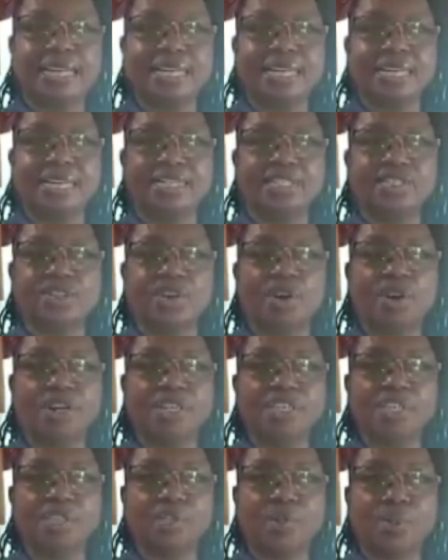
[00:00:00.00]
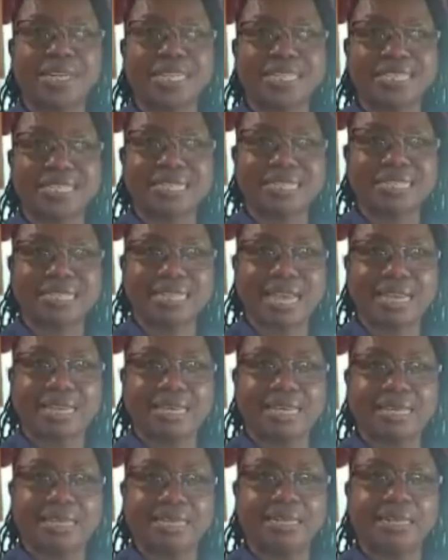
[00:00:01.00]
is on the
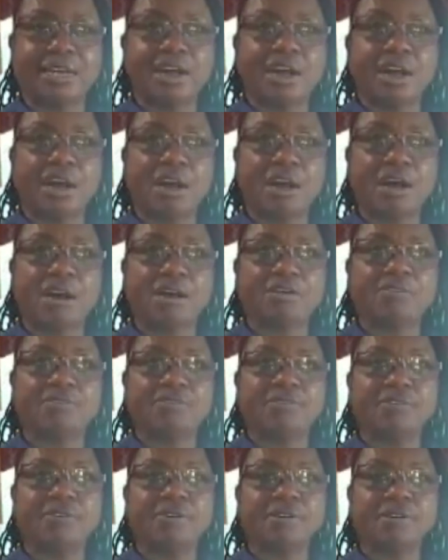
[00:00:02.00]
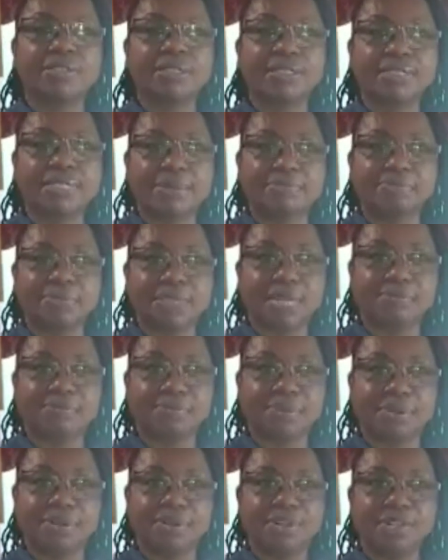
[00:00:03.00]
22nd of
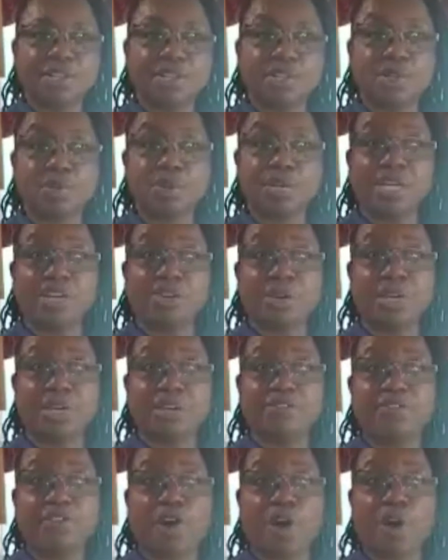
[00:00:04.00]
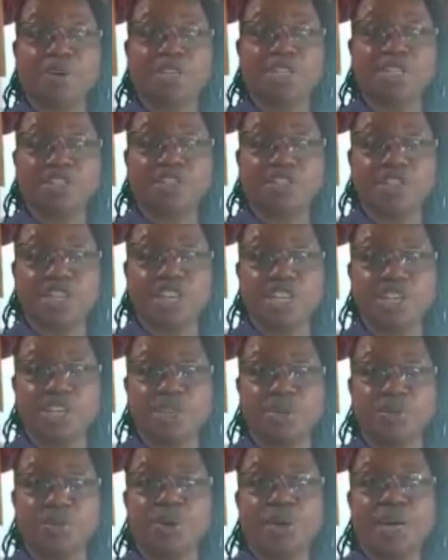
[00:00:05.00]
September. So we are looking forward to seeing
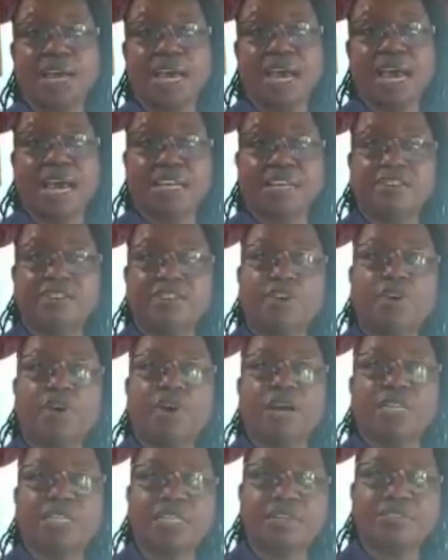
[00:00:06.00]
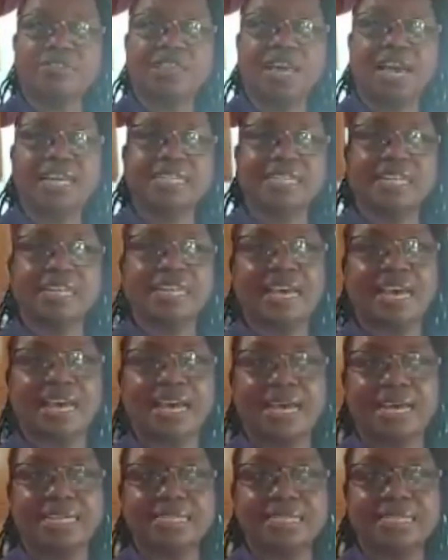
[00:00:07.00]
you. And the focus of that
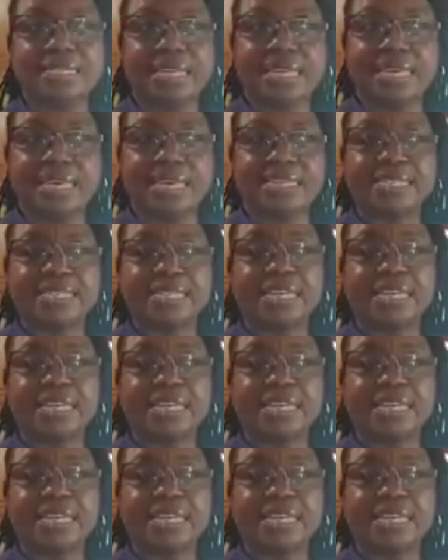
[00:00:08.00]
class is